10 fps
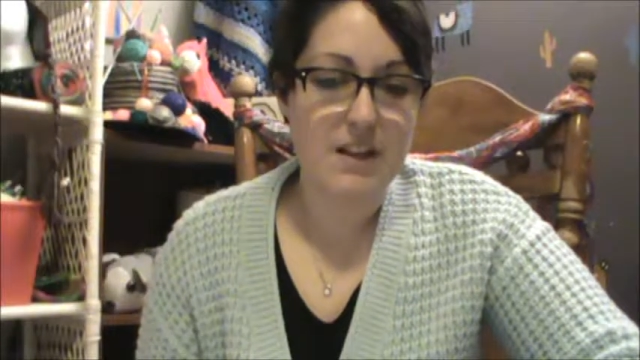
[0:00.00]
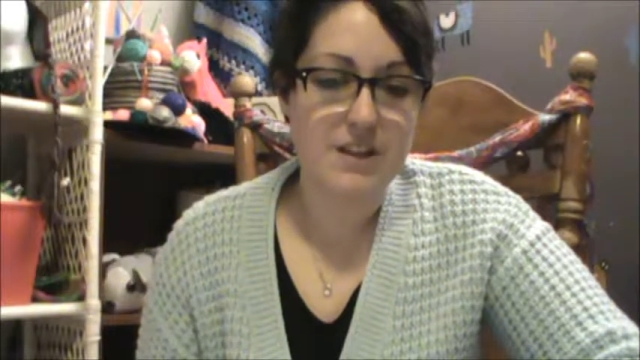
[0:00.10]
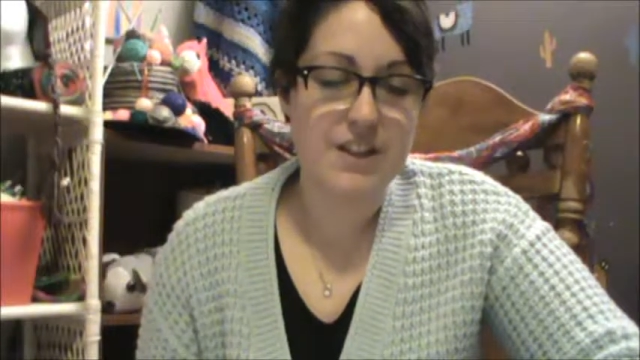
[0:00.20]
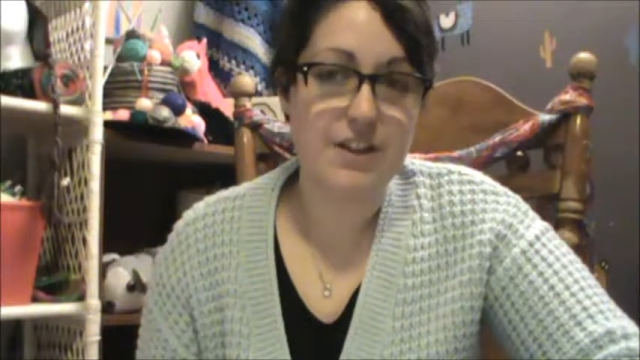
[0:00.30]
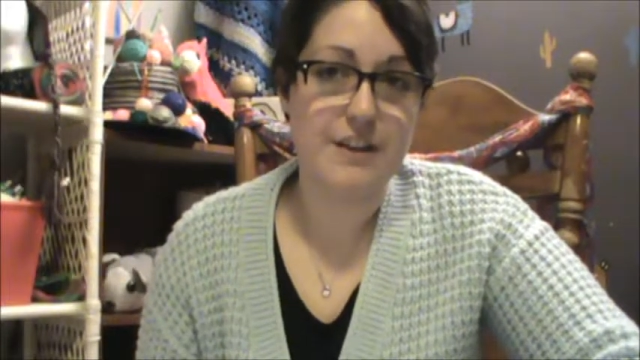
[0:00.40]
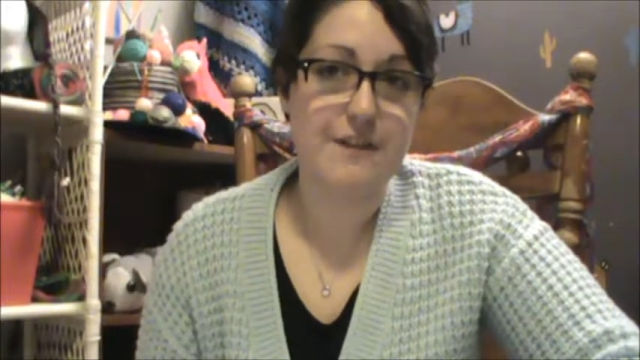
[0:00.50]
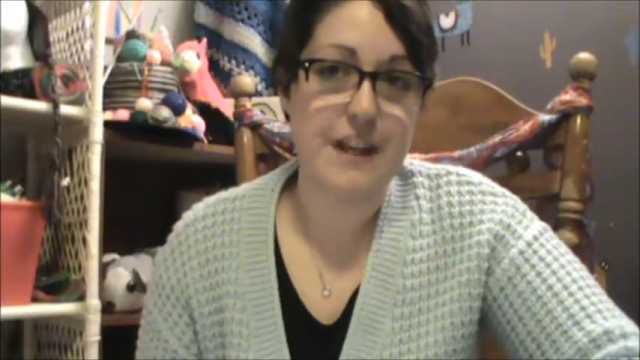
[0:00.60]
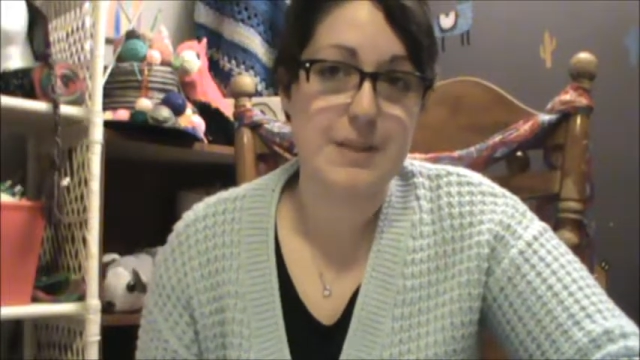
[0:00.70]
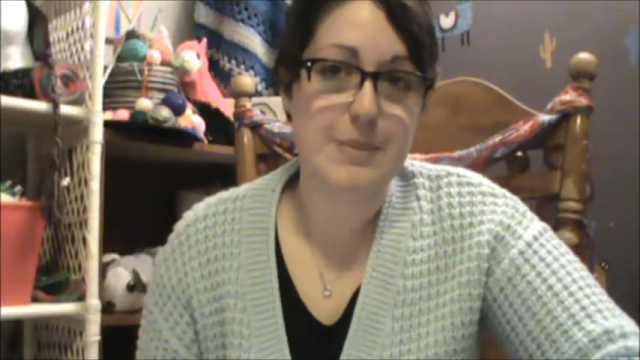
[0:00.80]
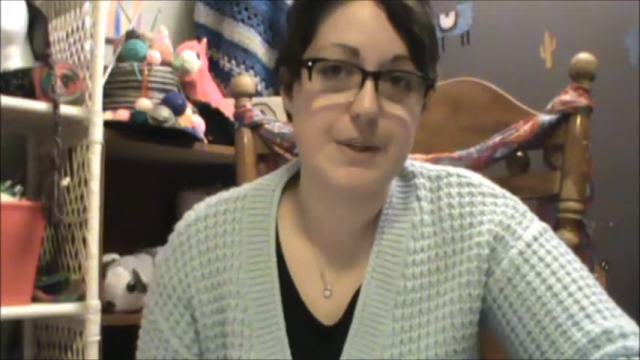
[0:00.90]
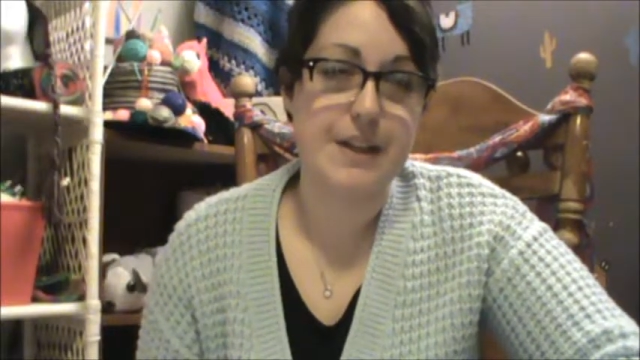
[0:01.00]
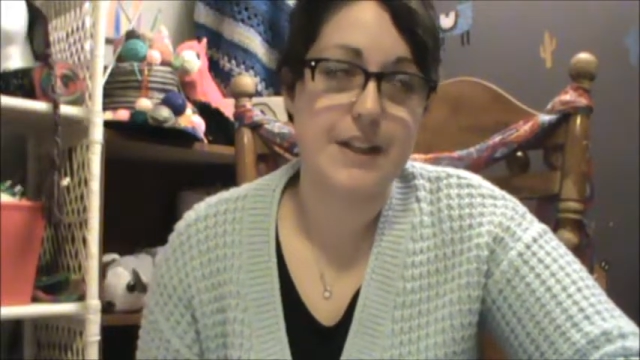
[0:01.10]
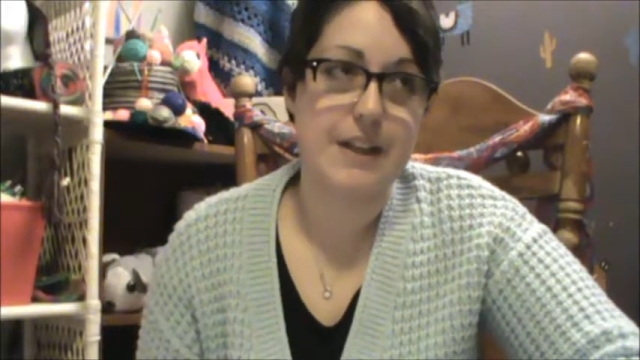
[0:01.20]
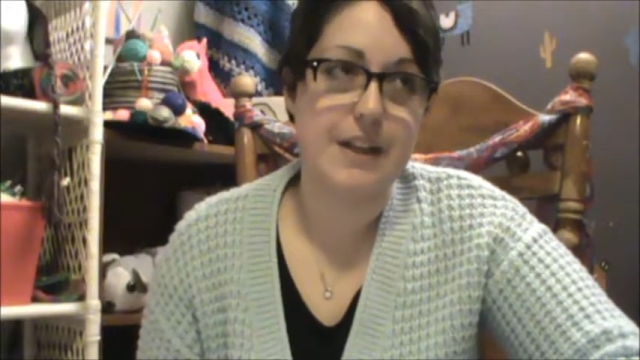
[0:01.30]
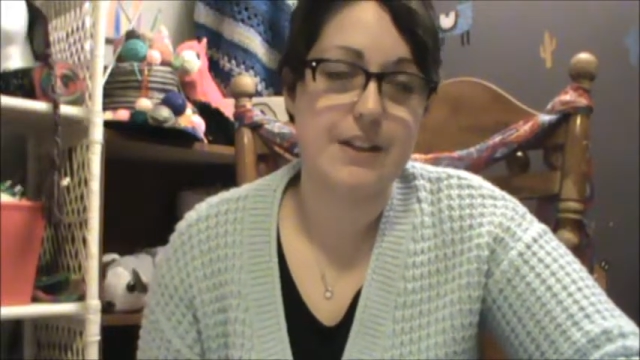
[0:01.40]
She's on Facebook
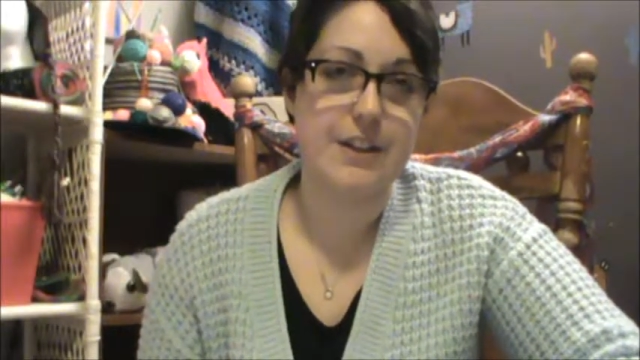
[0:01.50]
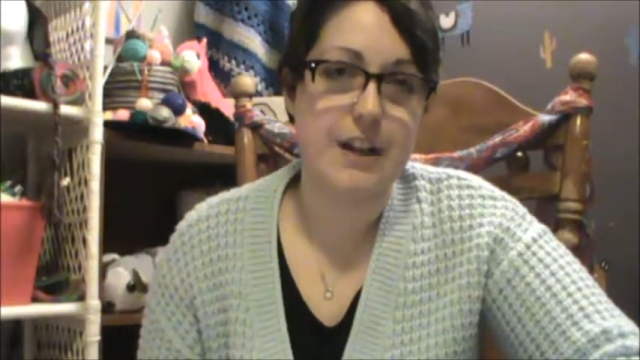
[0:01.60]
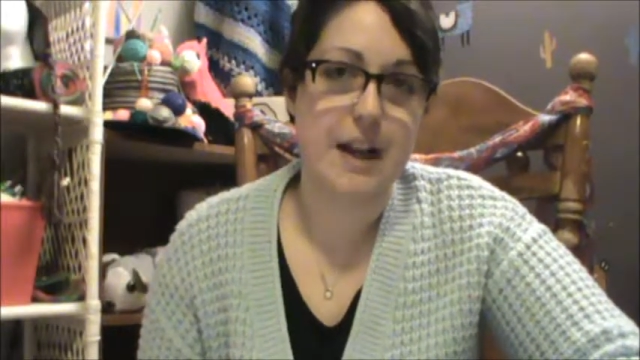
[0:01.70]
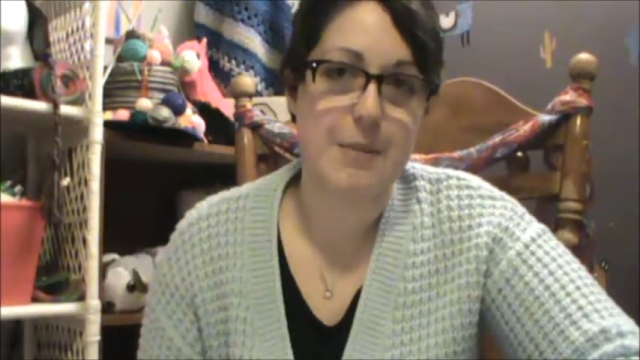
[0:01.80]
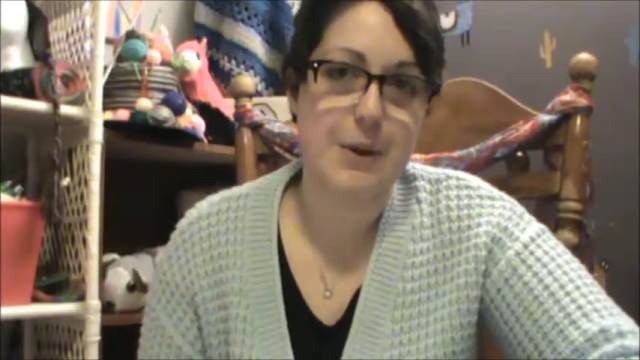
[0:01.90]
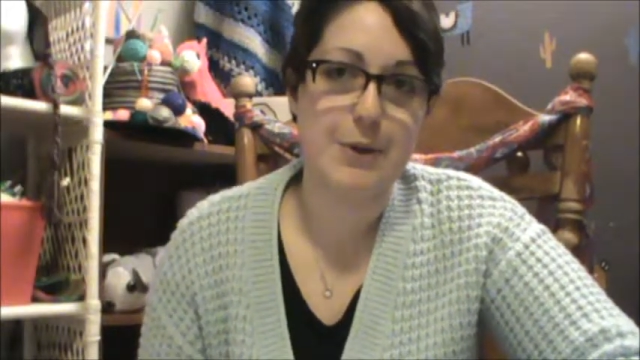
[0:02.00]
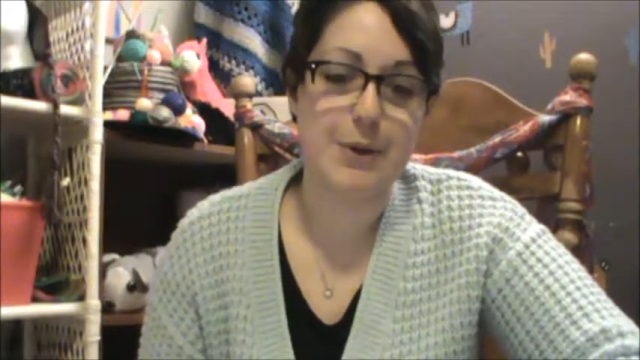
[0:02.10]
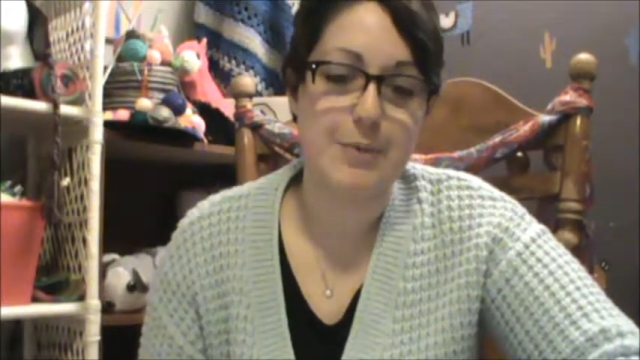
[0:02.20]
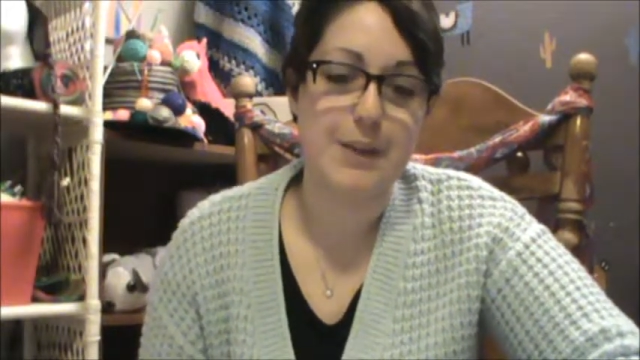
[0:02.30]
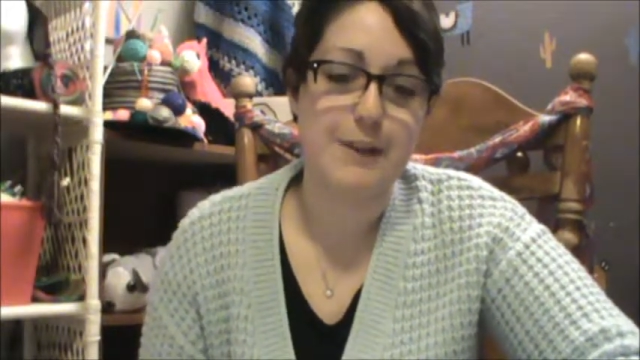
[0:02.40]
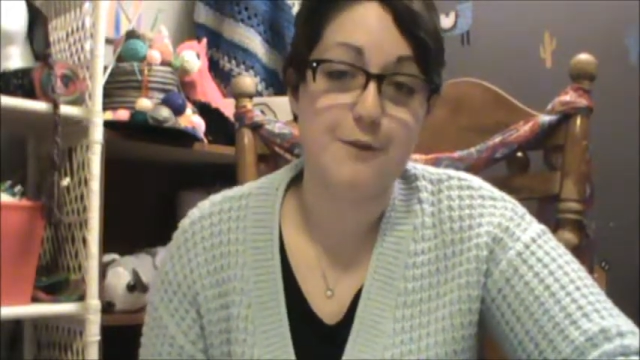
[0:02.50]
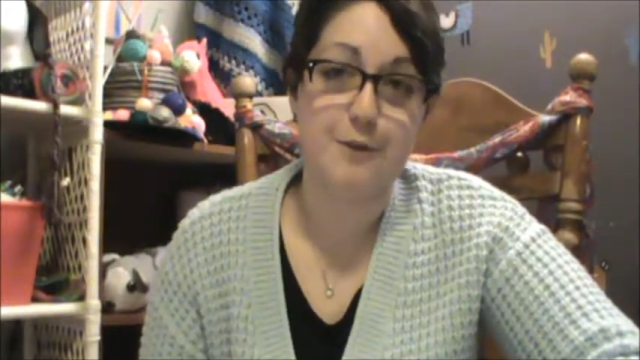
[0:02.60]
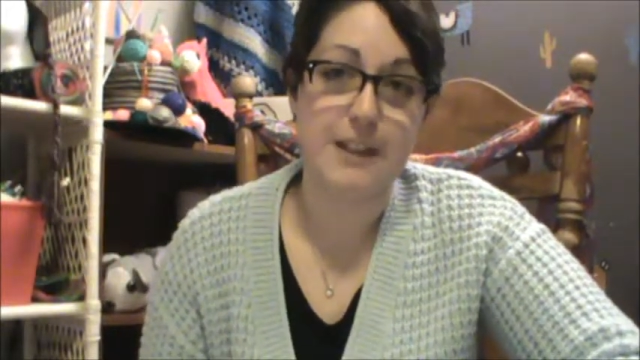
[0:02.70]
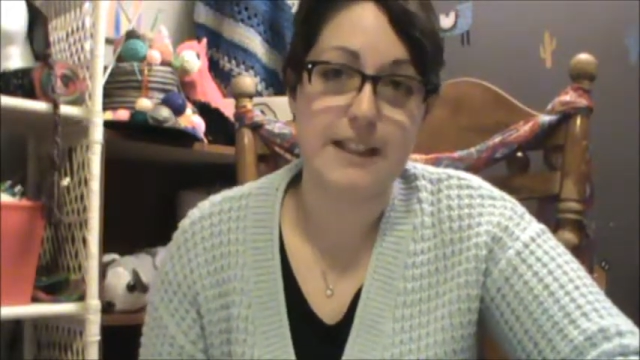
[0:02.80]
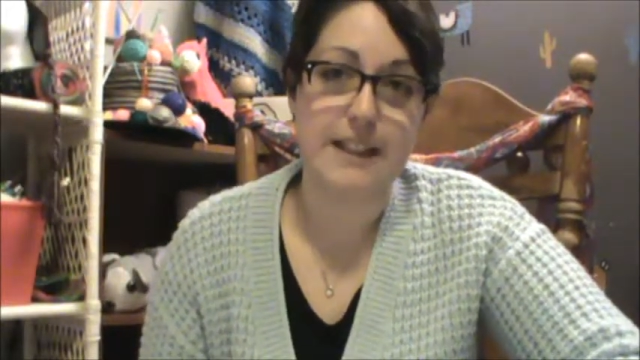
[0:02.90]
under Amigurumi
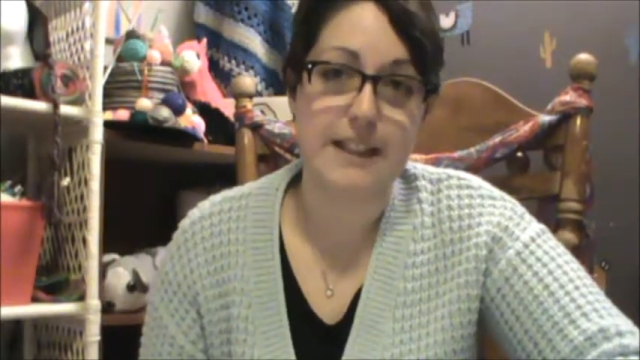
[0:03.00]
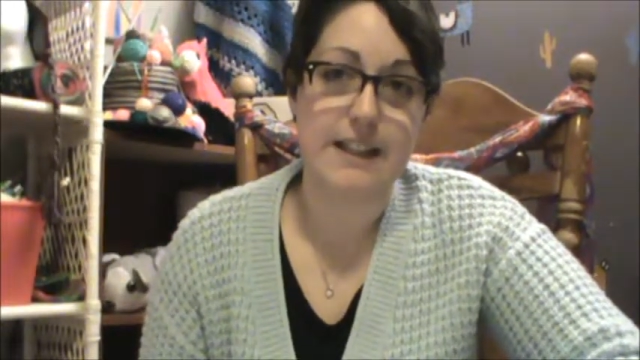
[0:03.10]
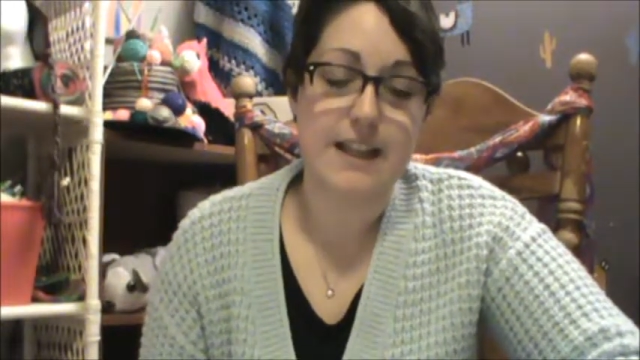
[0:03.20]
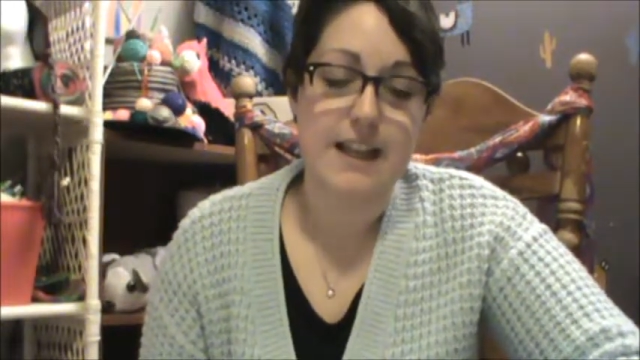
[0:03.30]
Freely,